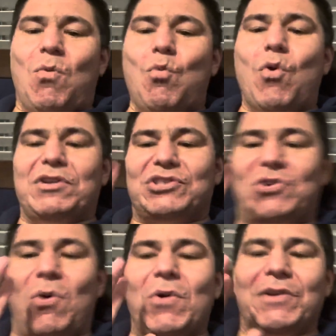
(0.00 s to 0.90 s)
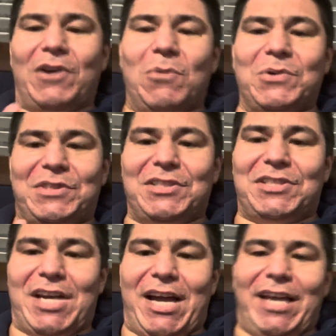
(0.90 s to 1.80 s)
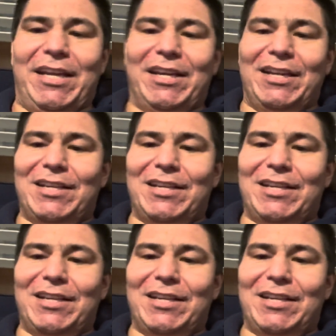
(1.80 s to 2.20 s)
What's going on with this guy?